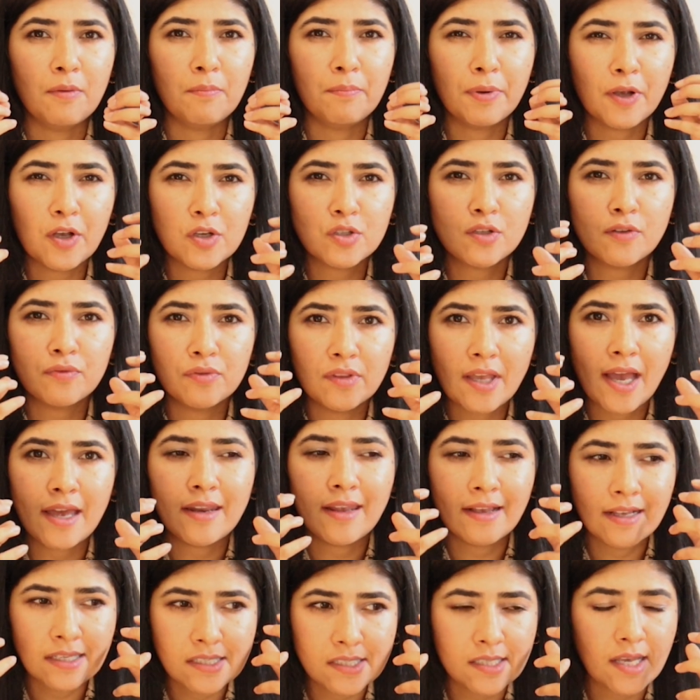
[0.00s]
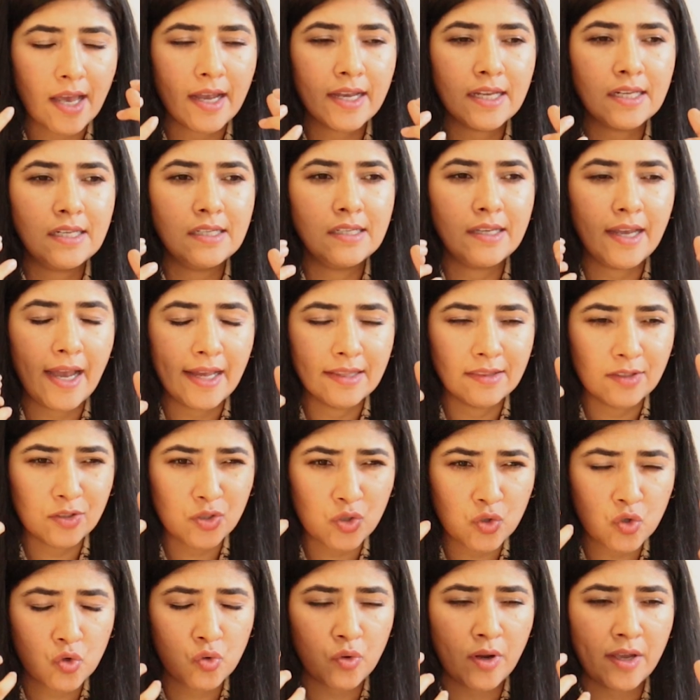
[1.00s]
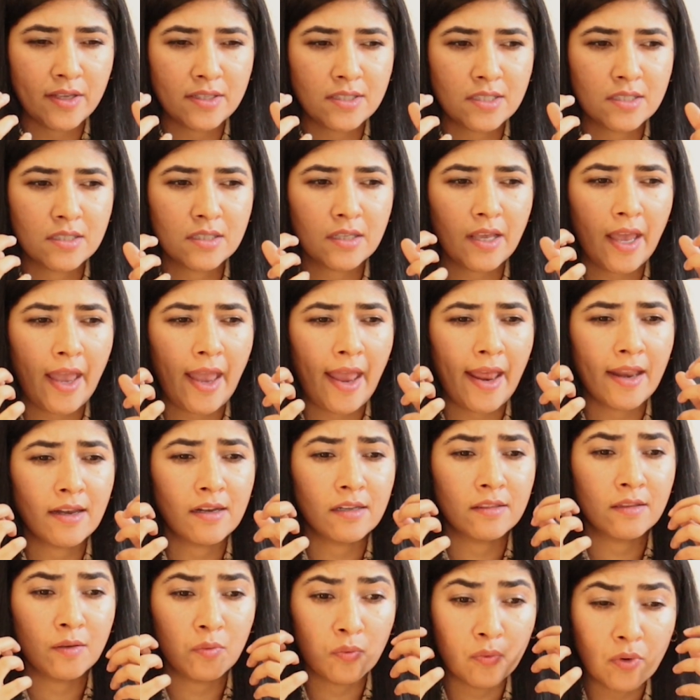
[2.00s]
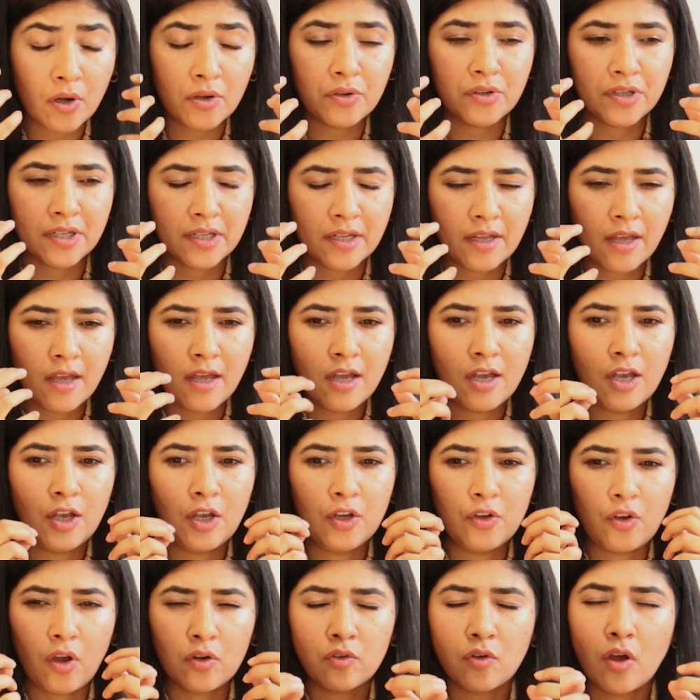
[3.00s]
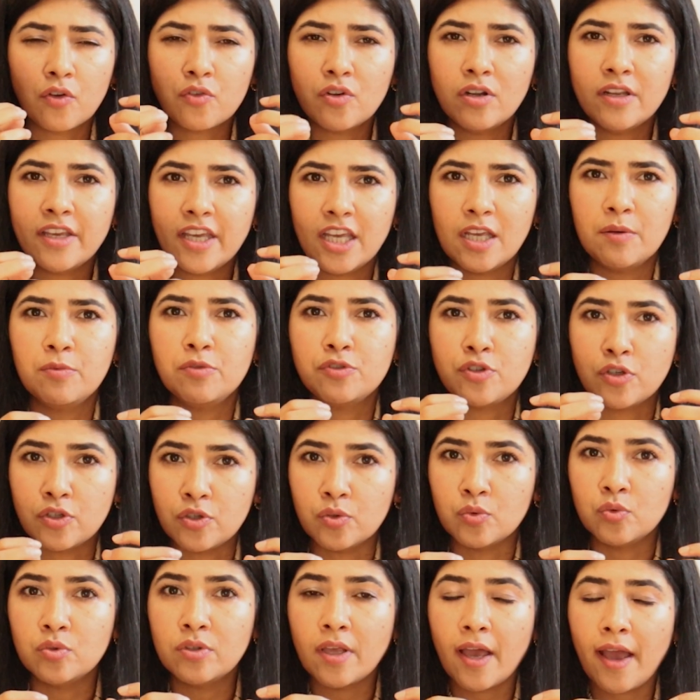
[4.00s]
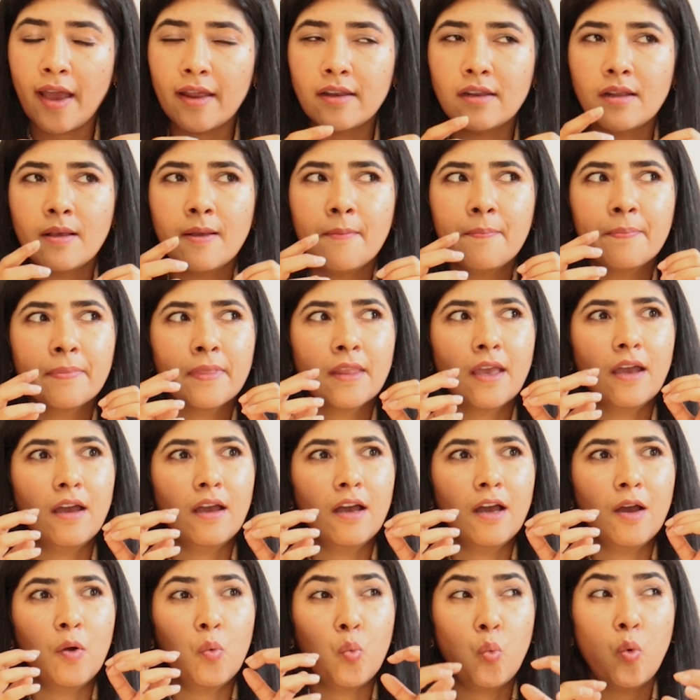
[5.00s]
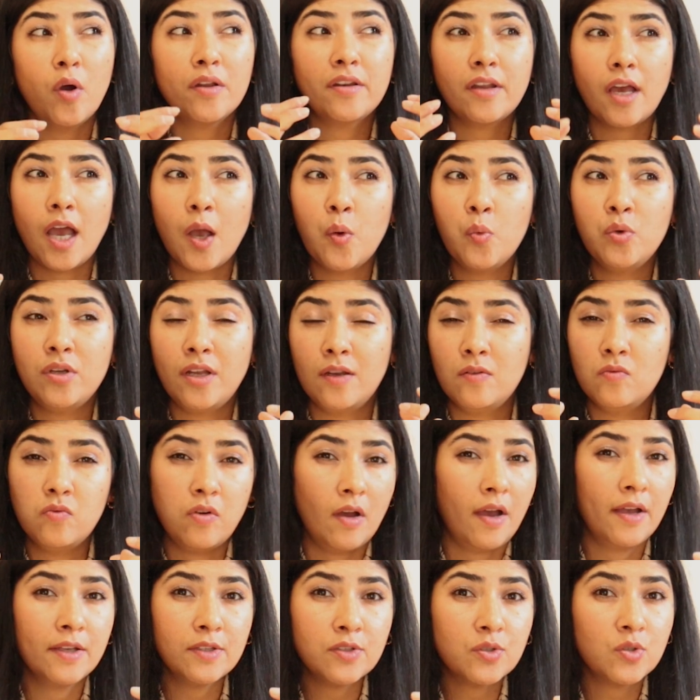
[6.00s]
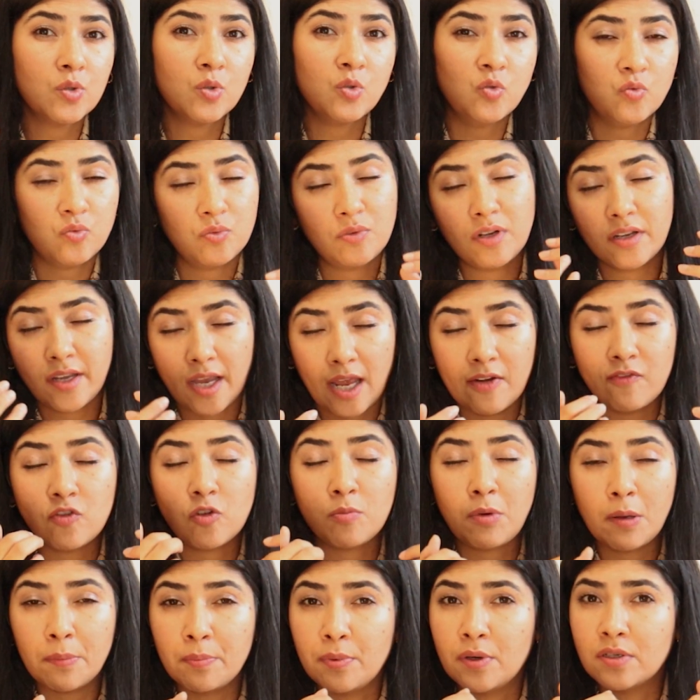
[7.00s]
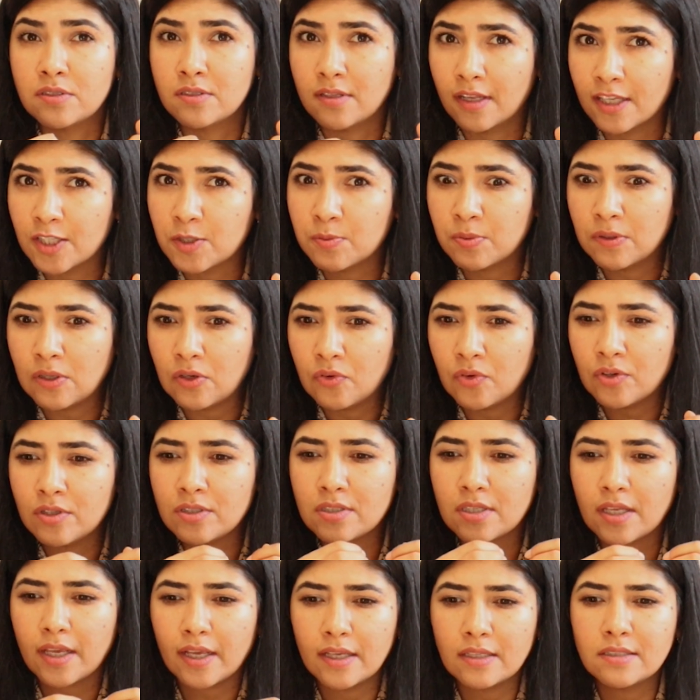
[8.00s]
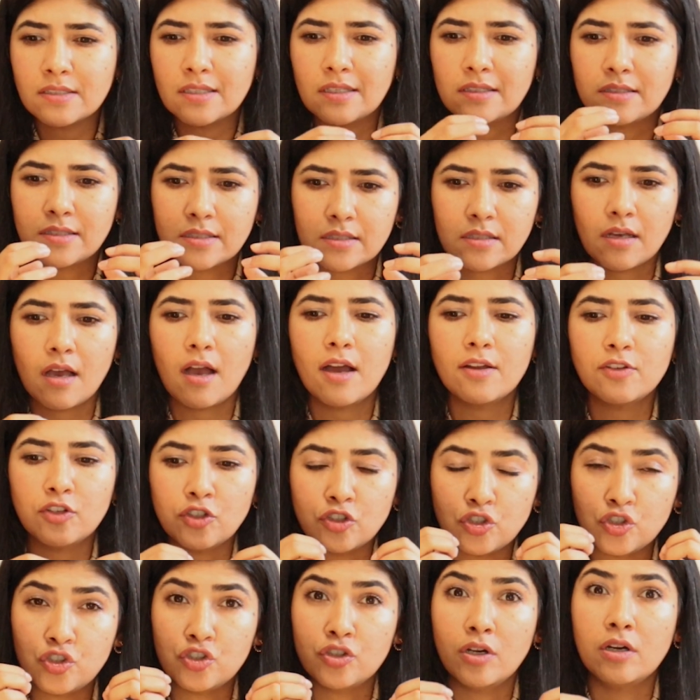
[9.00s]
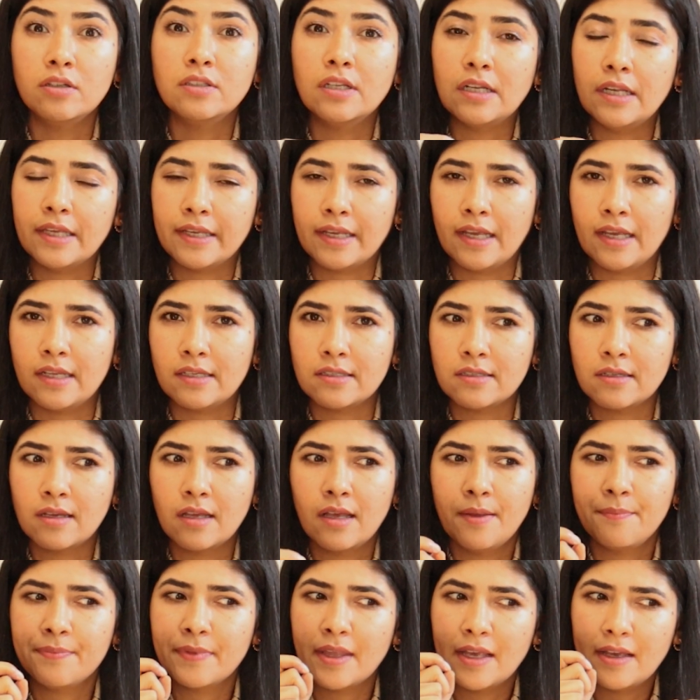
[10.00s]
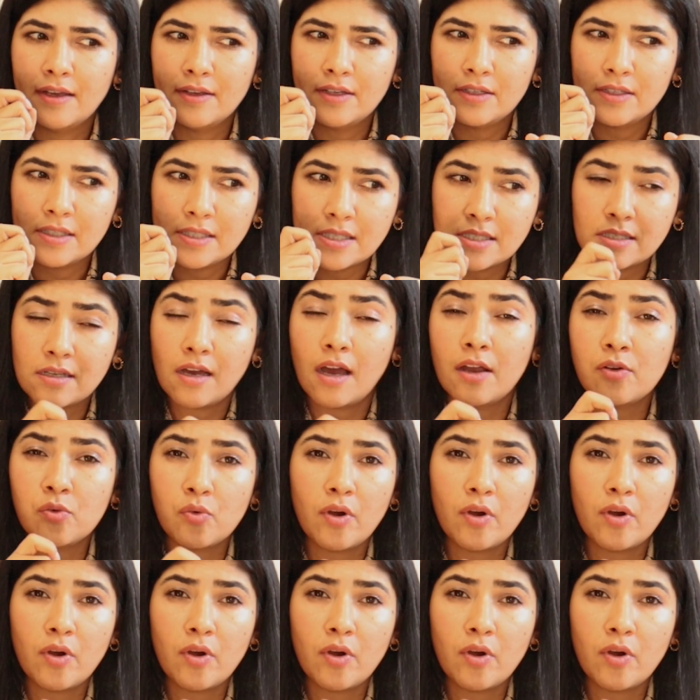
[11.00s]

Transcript: because of that anxiety and stress and the worry, you're not really able to do that, what I would advise you, again from my personal experience, is start journaling it. start